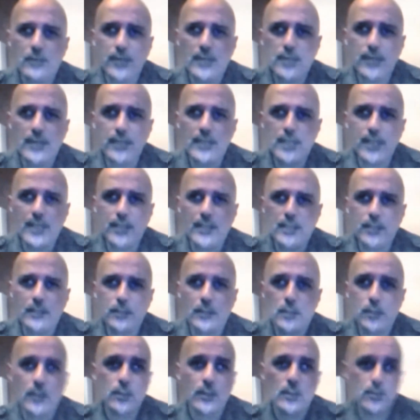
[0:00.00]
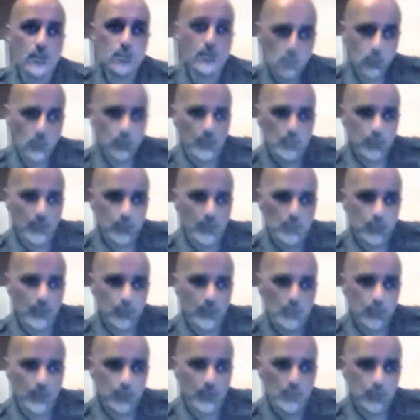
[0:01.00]
write the Atlantis book, was what I'd
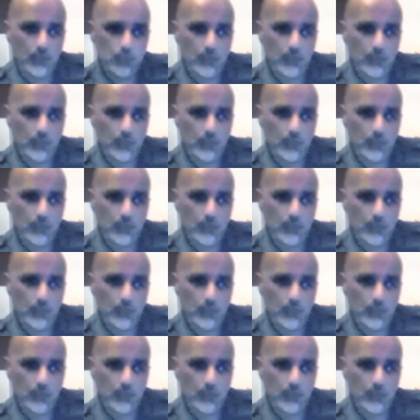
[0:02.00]
done